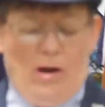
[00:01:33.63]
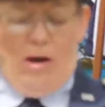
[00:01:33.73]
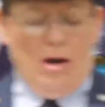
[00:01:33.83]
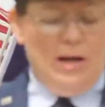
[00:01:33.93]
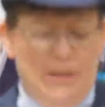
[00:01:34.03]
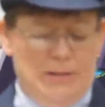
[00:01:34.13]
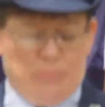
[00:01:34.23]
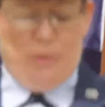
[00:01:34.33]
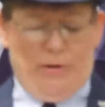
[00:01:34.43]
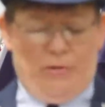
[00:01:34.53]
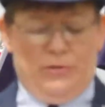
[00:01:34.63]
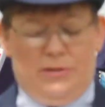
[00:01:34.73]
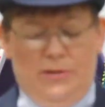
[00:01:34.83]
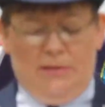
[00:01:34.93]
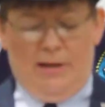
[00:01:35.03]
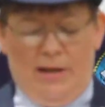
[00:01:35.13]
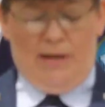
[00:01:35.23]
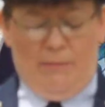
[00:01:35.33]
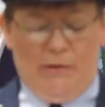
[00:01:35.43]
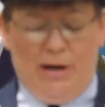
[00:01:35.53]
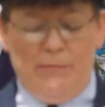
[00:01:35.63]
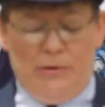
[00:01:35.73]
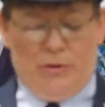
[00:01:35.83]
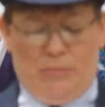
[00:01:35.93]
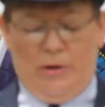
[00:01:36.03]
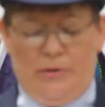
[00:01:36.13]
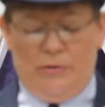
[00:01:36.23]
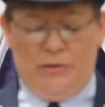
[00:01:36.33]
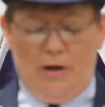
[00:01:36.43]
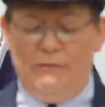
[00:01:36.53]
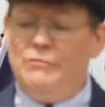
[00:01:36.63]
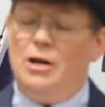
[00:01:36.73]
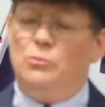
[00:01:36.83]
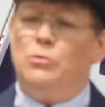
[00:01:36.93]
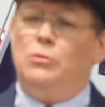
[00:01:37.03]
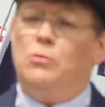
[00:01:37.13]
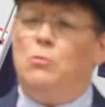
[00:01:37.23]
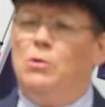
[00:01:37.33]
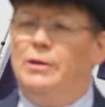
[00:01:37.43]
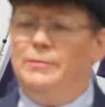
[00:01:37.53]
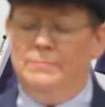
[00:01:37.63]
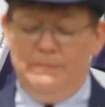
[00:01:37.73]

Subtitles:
all of his brothers, and my grandmother's brothers all fought in World War I.